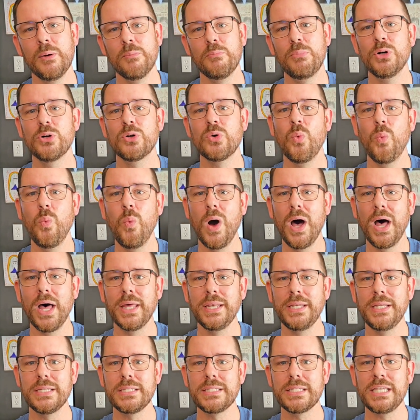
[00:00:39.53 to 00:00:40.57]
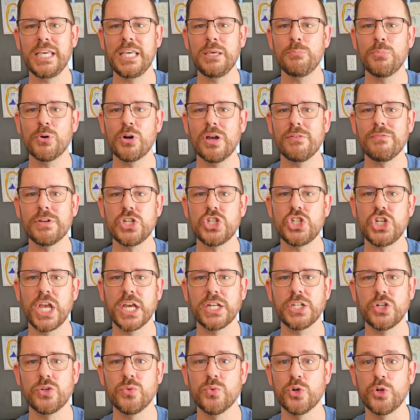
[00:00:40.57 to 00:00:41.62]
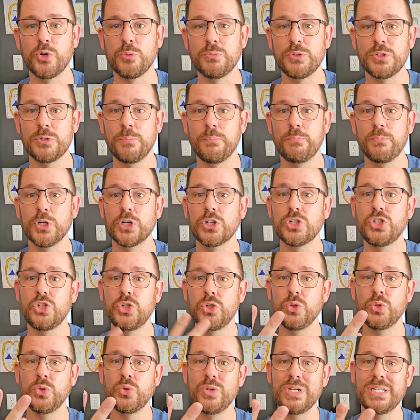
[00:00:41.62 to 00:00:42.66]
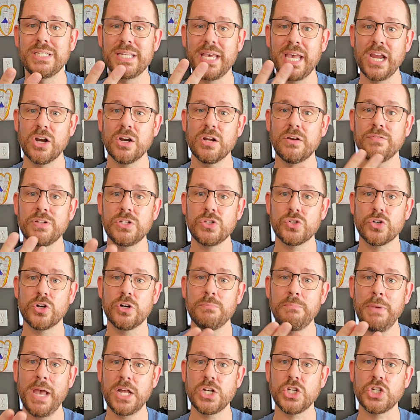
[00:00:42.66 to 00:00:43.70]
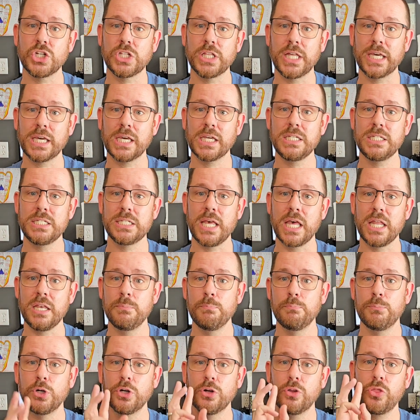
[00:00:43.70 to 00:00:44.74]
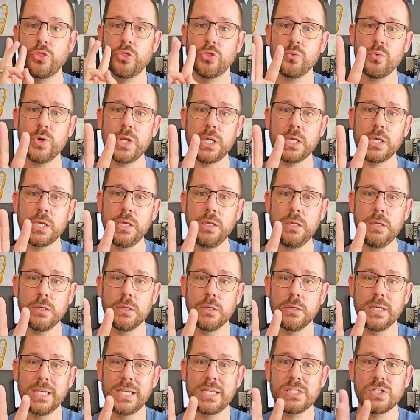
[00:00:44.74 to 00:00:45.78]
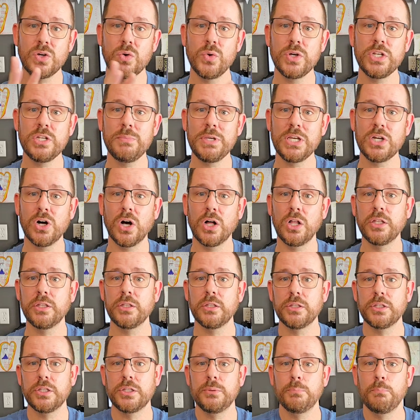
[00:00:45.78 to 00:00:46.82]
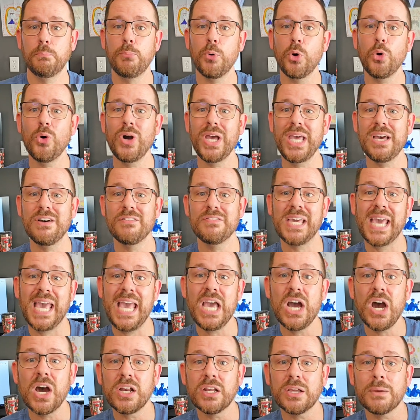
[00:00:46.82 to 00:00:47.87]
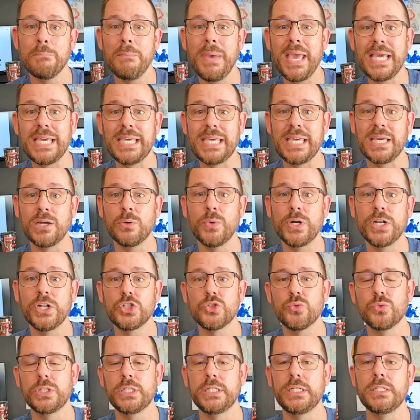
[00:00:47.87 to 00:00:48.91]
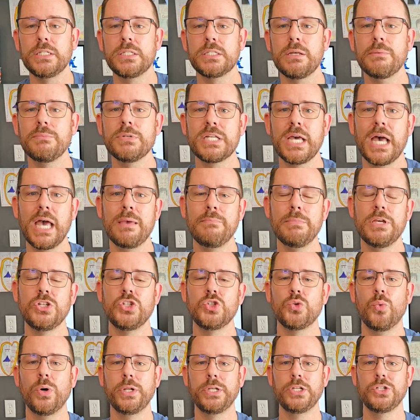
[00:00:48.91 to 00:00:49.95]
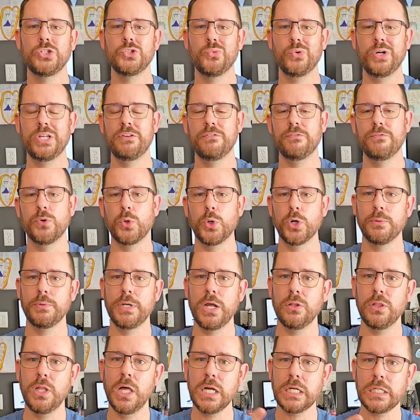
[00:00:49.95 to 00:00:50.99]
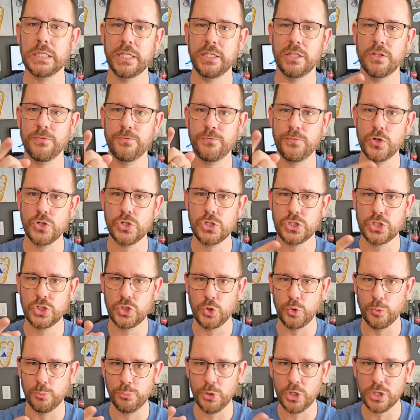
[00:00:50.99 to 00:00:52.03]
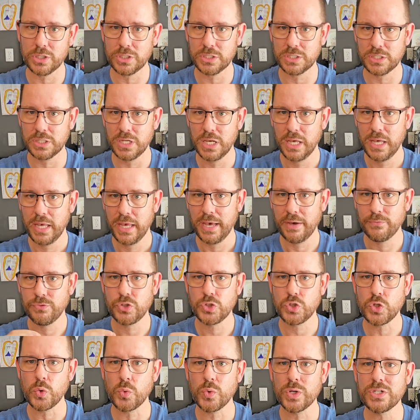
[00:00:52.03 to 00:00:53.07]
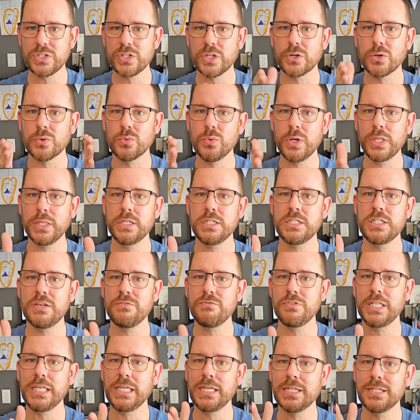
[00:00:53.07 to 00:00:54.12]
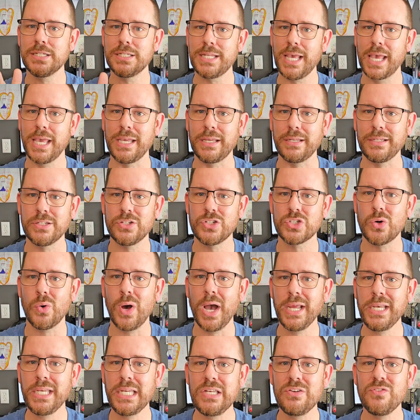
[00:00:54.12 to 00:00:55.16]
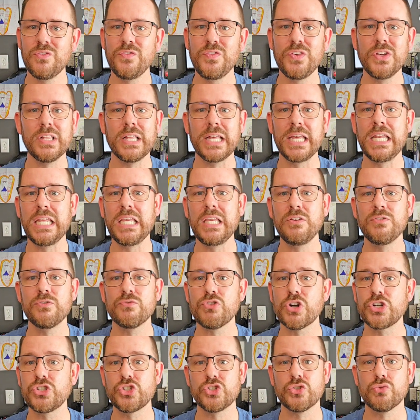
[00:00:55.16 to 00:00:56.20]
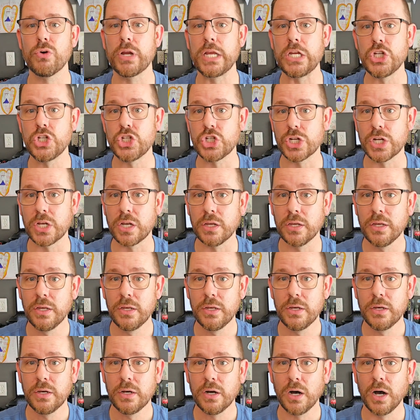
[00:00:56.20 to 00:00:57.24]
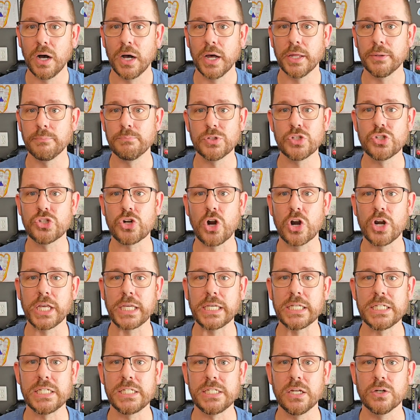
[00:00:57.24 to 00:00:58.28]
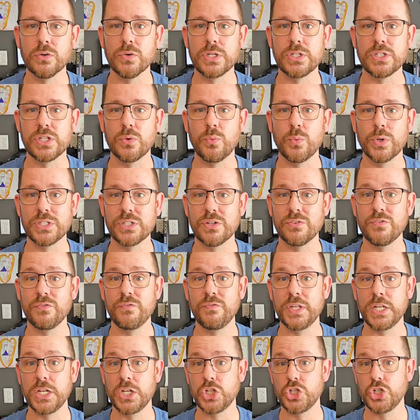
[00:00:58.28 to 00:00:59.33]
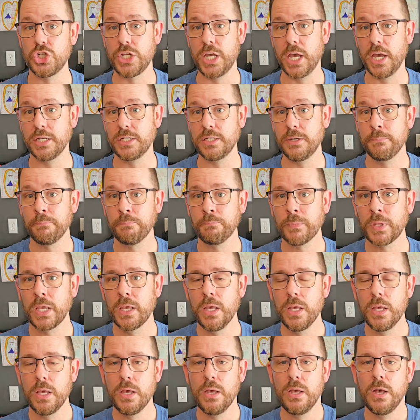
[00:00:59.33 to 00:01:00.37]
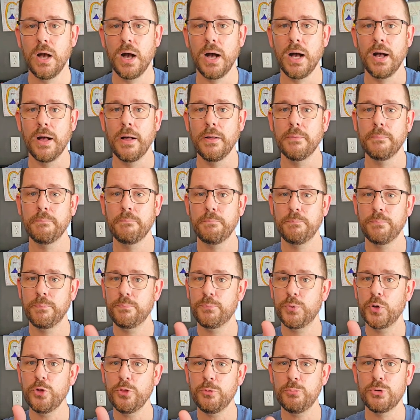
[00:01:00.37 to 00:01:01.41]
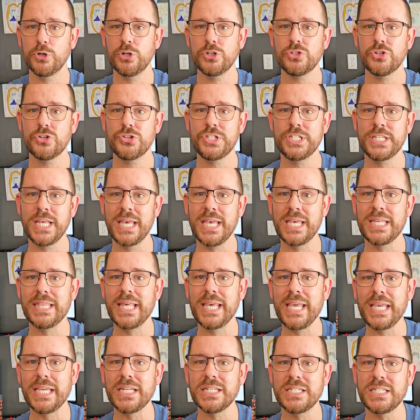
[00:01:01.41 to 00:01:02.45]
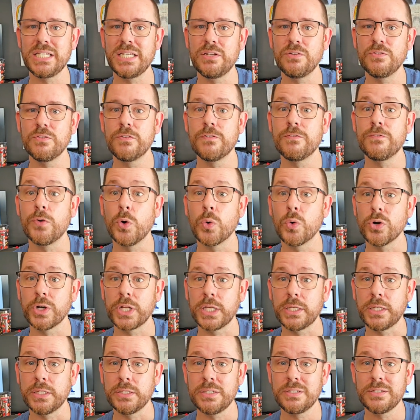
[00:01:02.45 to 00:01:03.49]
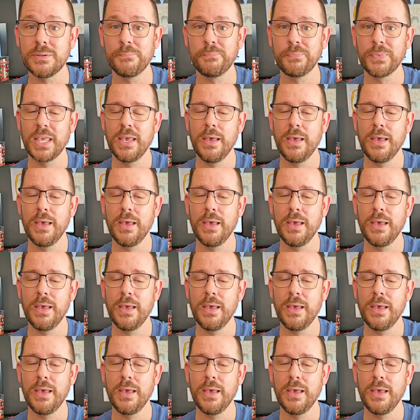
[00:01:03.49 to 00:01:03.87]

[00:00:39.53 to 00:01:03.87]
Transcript: Book one is Keeper of Enchanted Rooms. Book two is Heir of Uncertain Magic, like I said. Book three is going to be called Boy of Chaotic Making when it's released sometime in twenty twenty-four. Now, luckily, the first two books have stories that are relatively contained, so I didn't feel any frustration on starting a series that wasn't finished yet. Uh, both books are set in the eighteen forties.